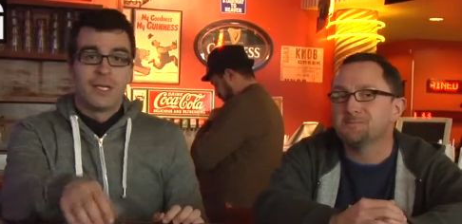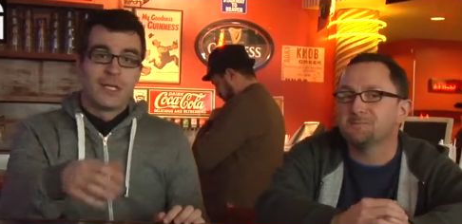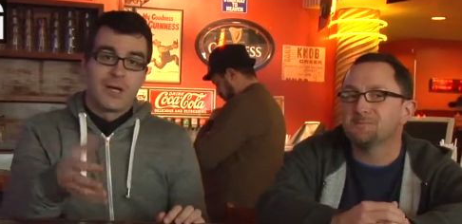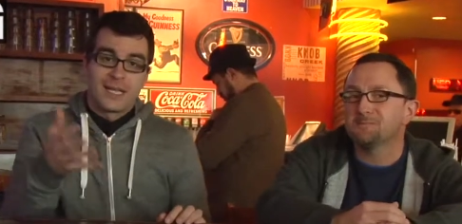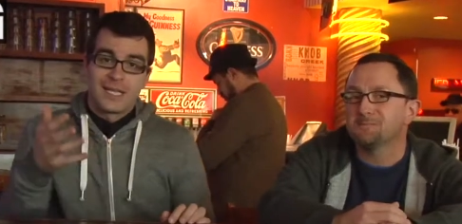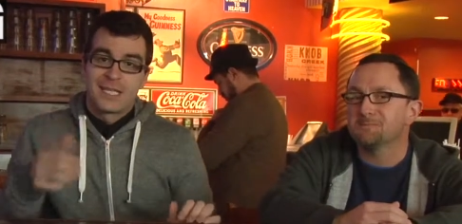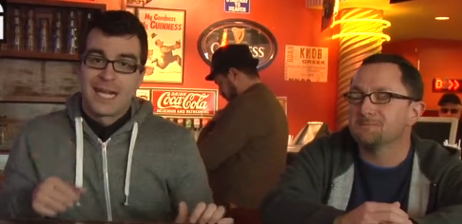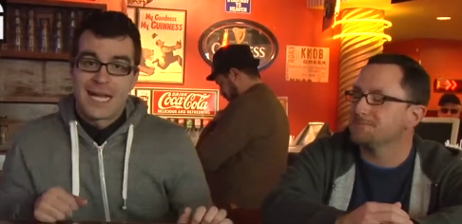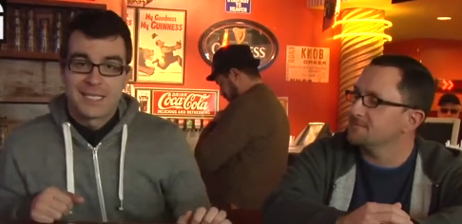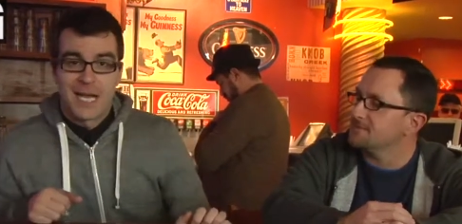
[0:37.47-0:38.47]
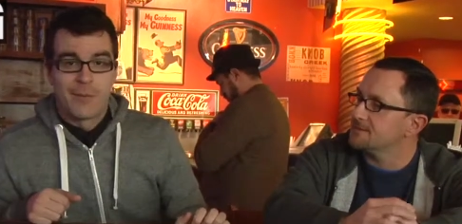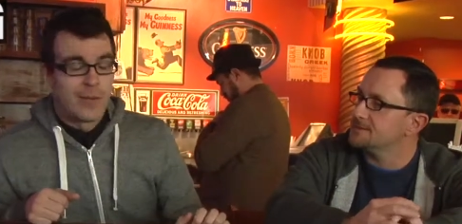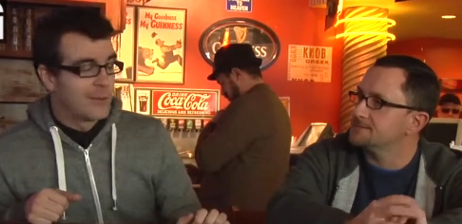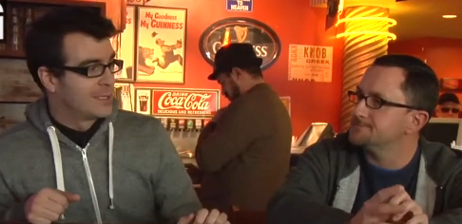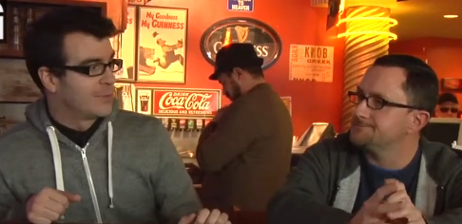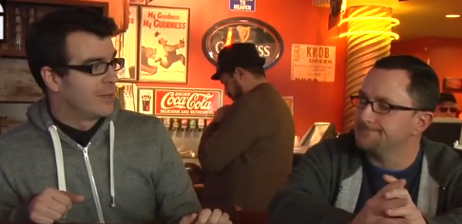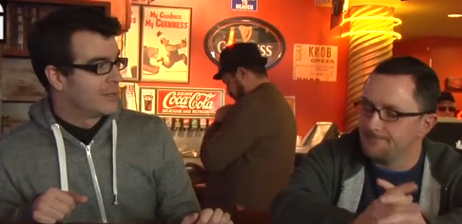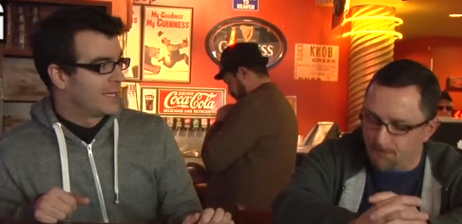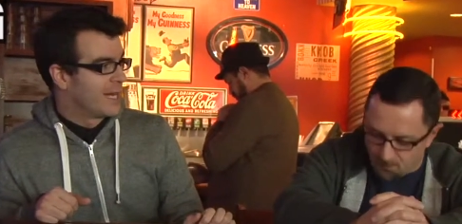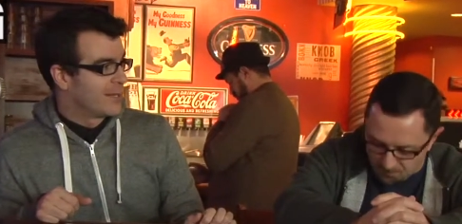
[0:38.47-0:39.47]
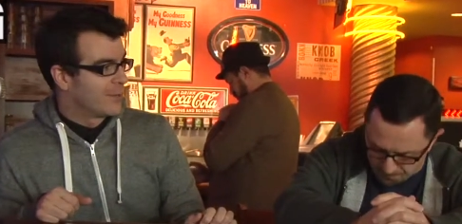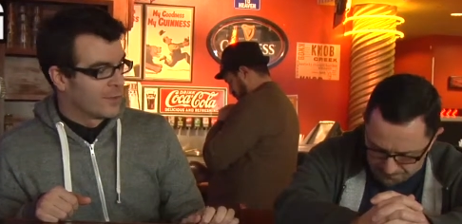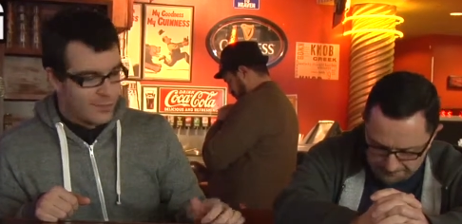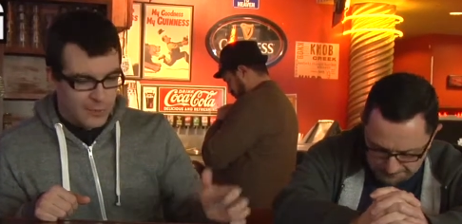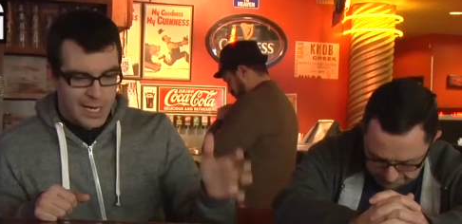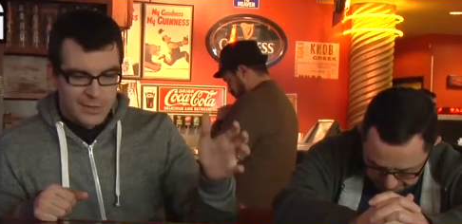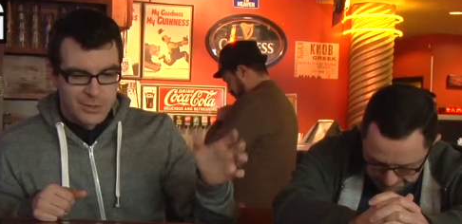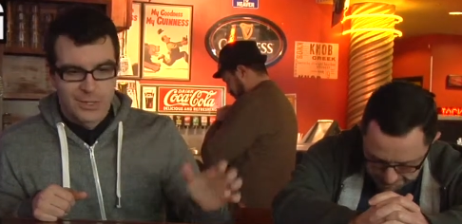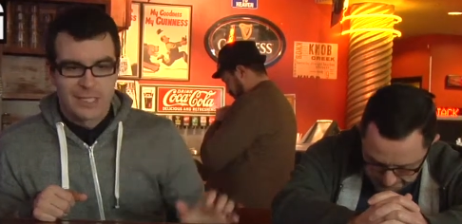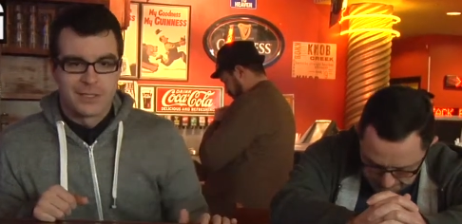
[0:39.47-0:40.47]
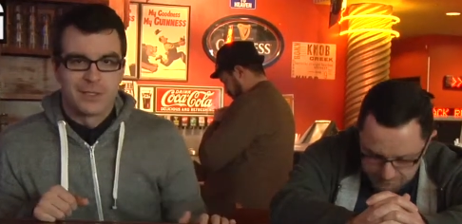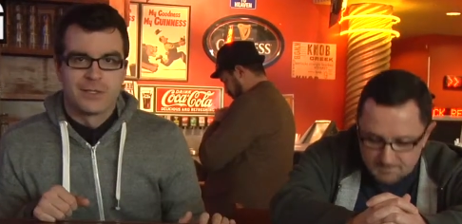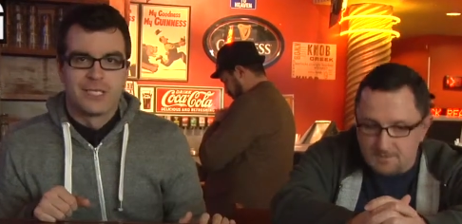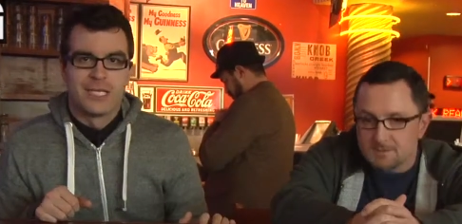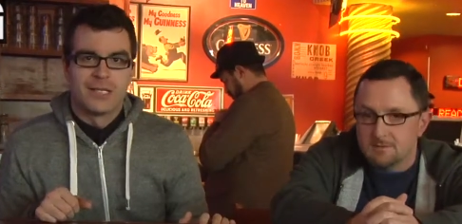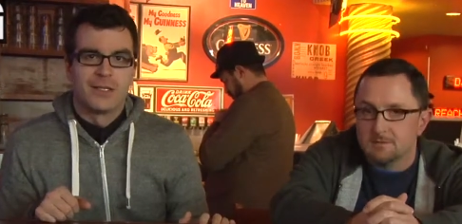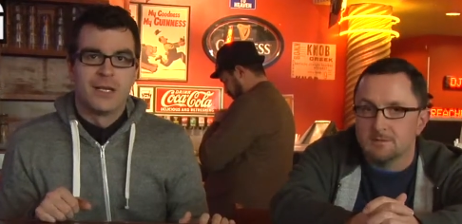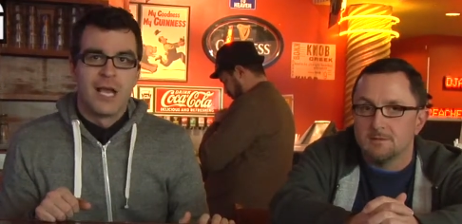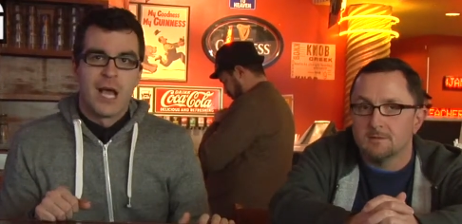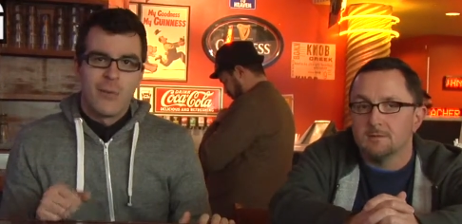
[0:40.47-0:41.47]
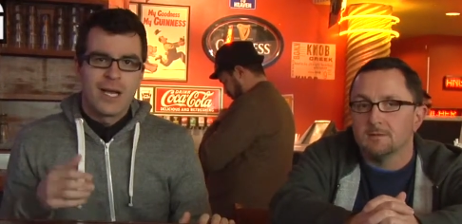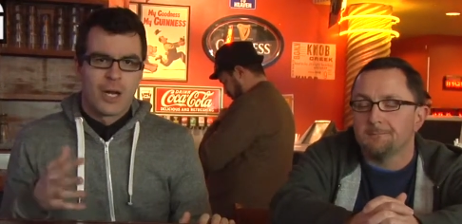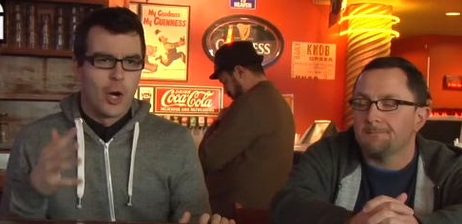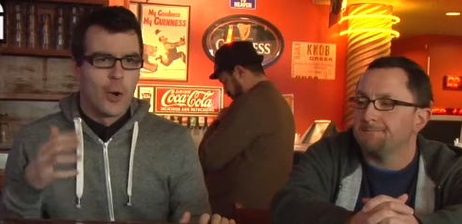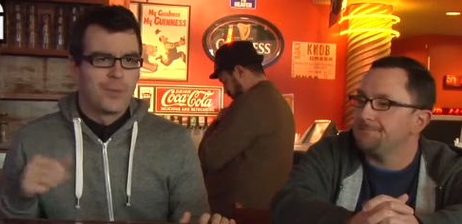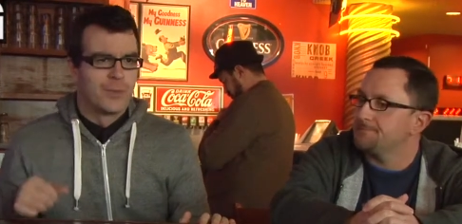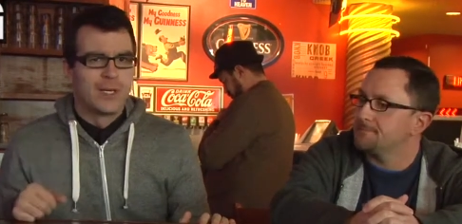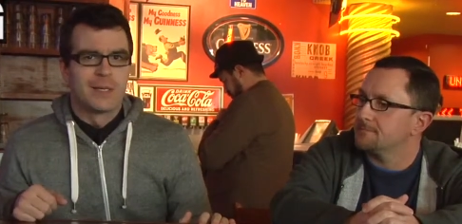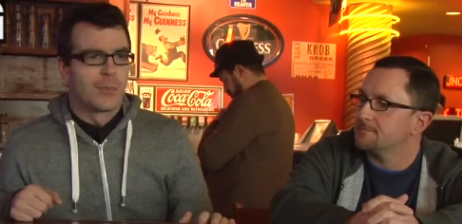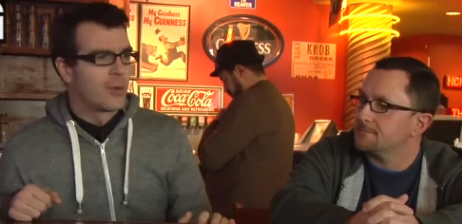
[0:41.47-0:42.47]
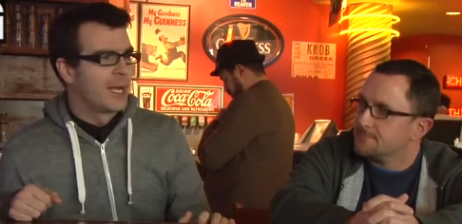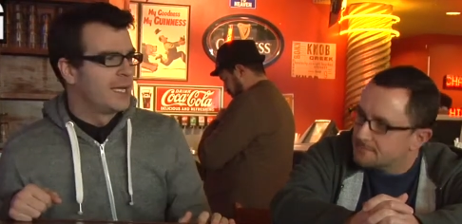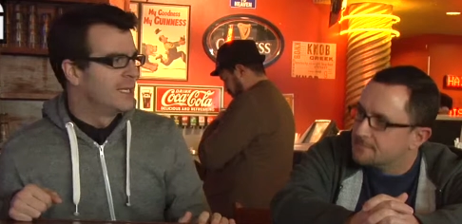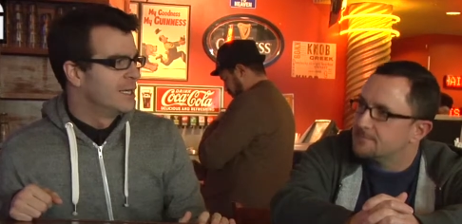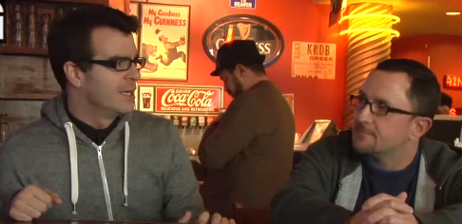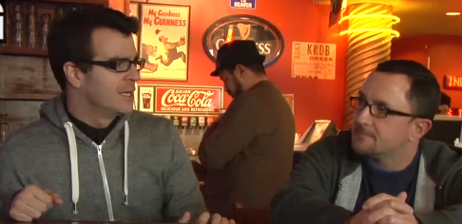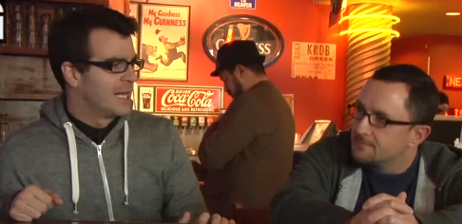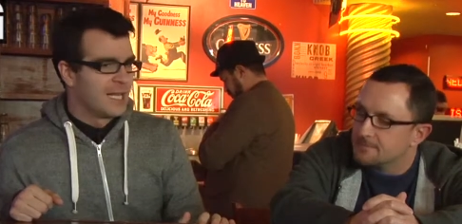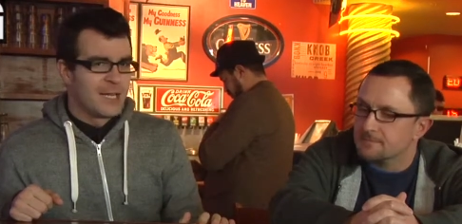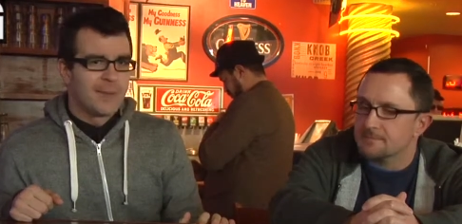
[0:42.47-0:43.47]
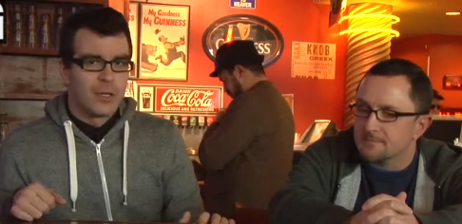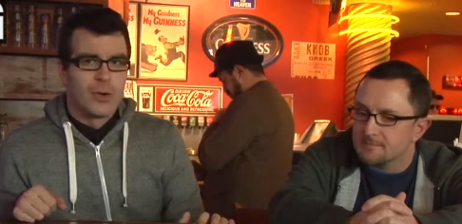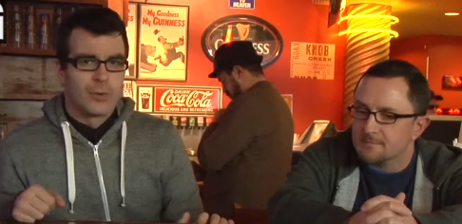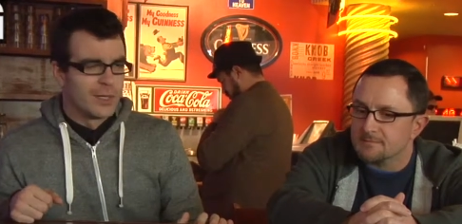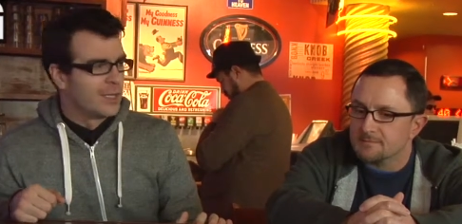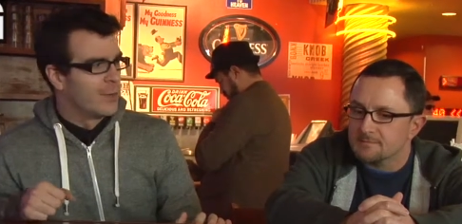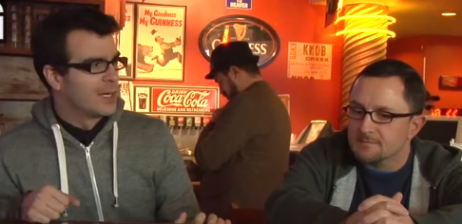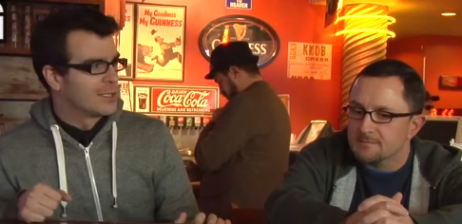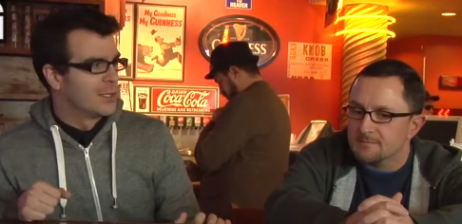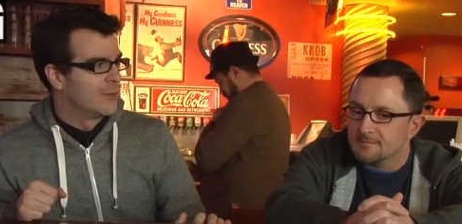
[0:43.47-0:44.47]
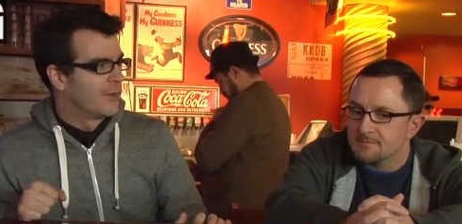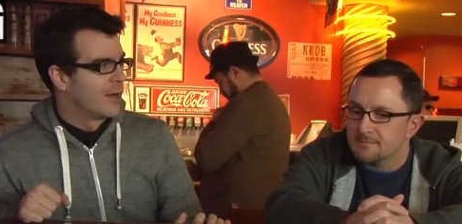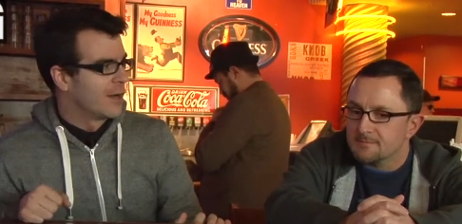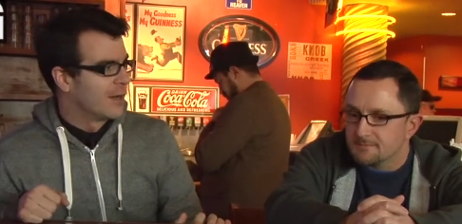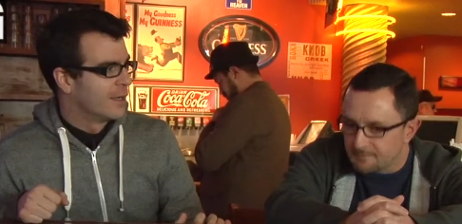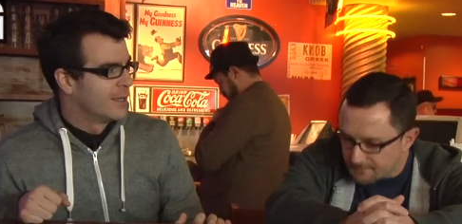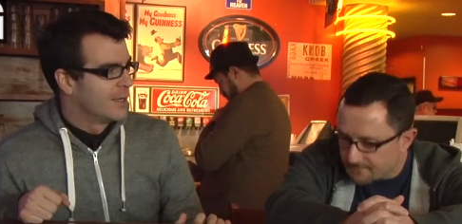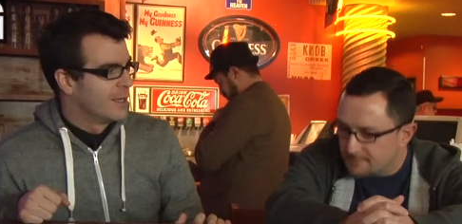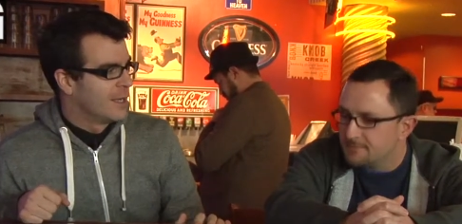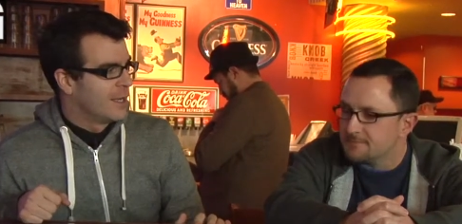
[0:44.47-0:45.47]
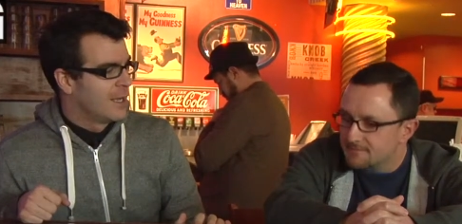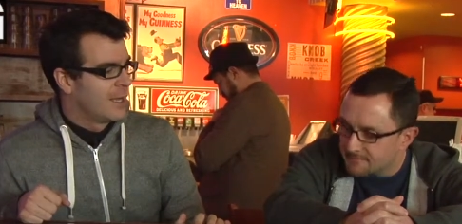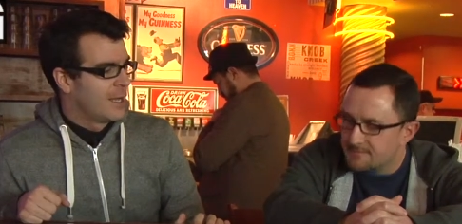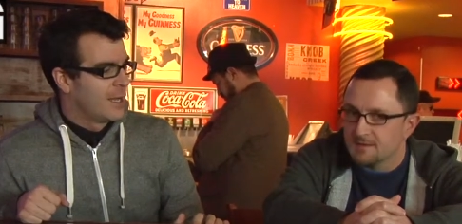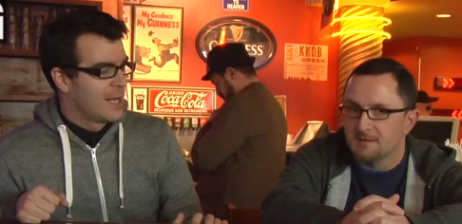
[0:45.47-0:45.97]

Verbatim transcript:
Speaker 1: you know, I think the last time we were we were together, we're, we're now in 2013, and, and we had hoped and we had prayed that it had been going really well so far. Mm-hmm.